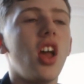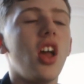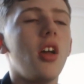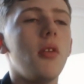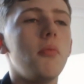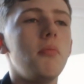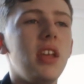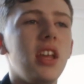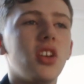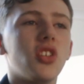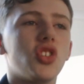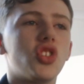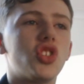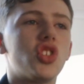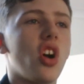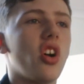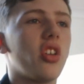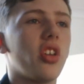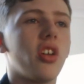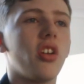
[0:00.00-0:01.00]
me and
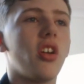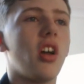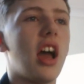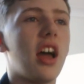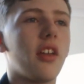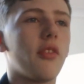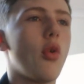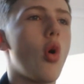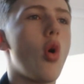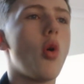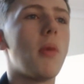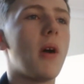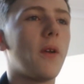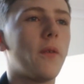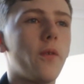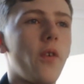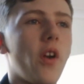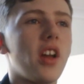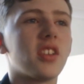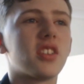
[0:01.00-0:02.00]
John, out of all my
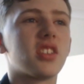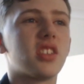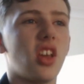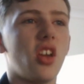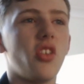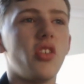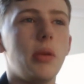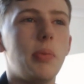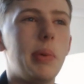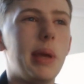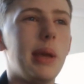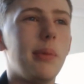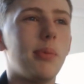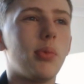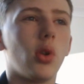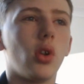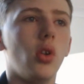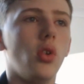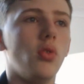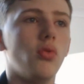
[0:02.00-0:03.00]
friends, are the only people
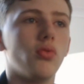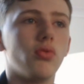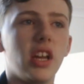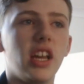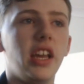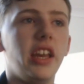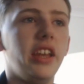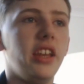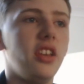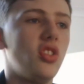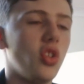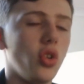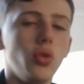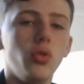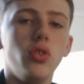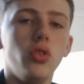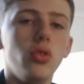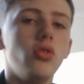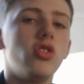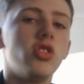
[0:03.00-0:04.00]
who really do
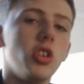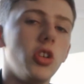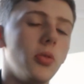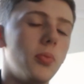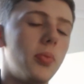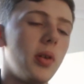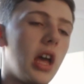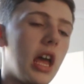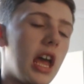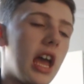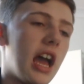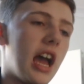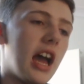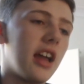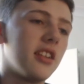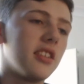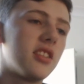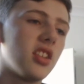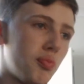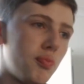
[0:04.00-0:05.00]
YouTube.
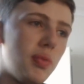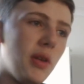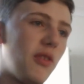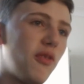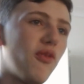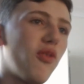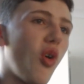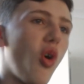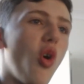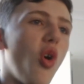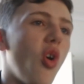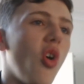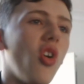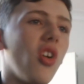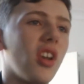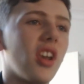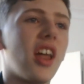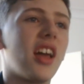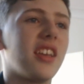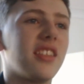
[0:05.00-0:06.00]
And before,
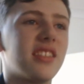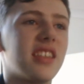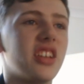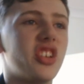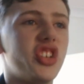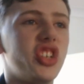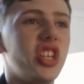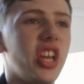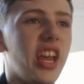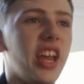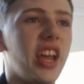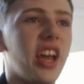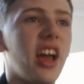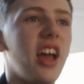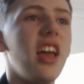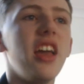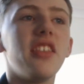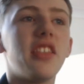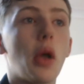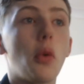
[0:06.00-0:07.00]
like, this year,
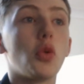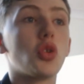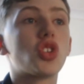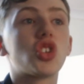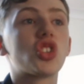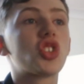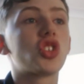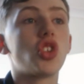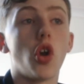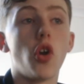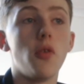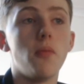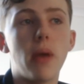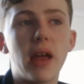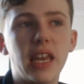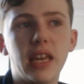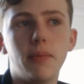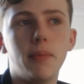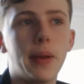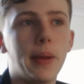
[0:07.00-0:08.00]
there were so
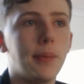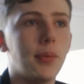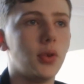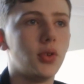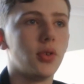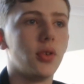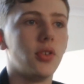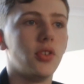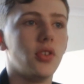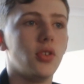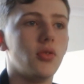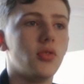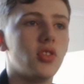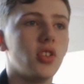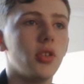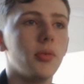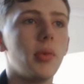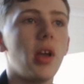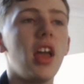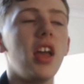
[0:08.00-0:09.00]
many people doing
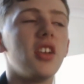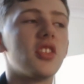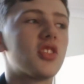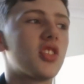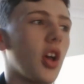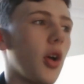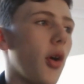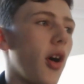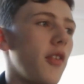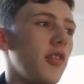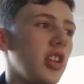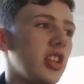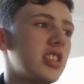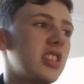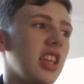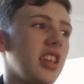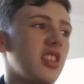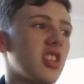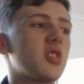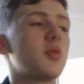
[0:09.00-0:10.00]
YouTube. So,
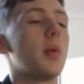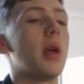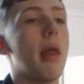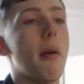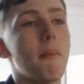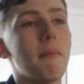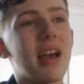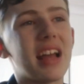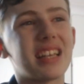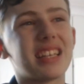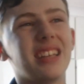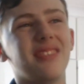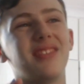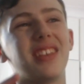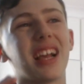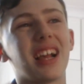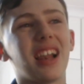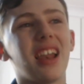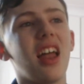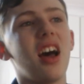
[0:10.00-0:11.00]
obviously, there's been a massive
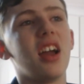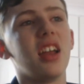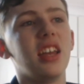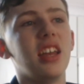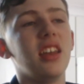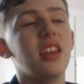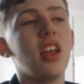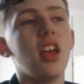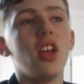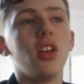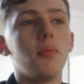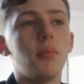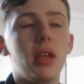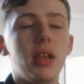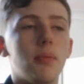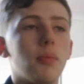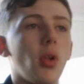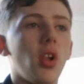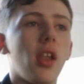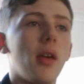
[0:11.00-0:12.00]
decline in
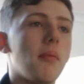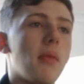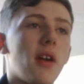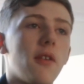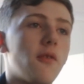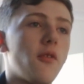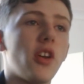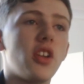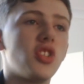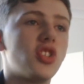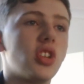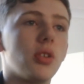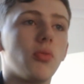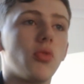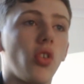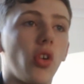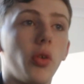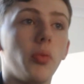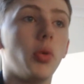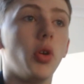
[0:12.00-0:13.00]
people in my friendship
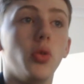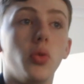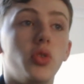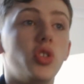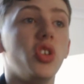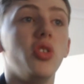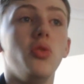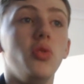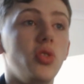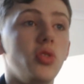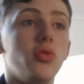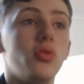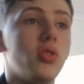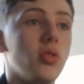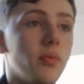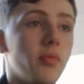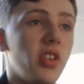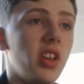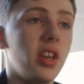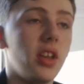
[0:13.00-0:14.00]
group who do YouTube
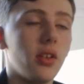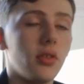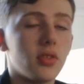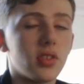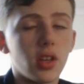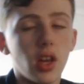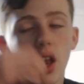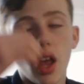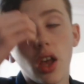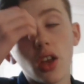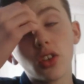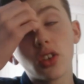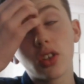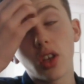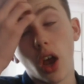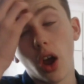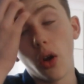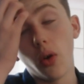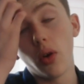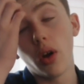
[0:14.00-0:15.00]
videos.
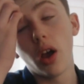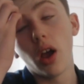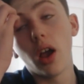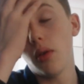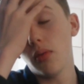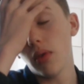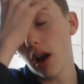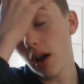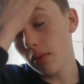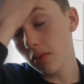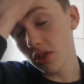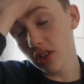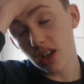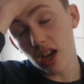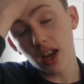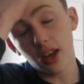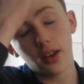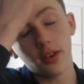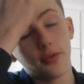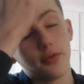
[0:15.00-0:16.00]
So, I was
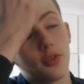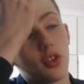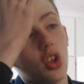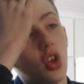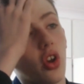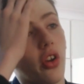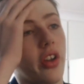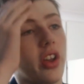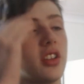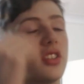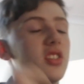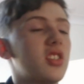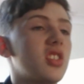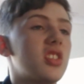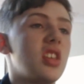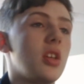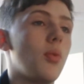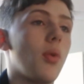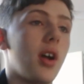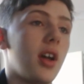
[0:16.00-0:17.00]
kind of curious to
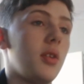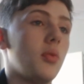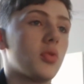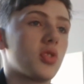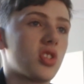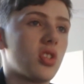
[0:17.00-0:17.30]
see why he wasn't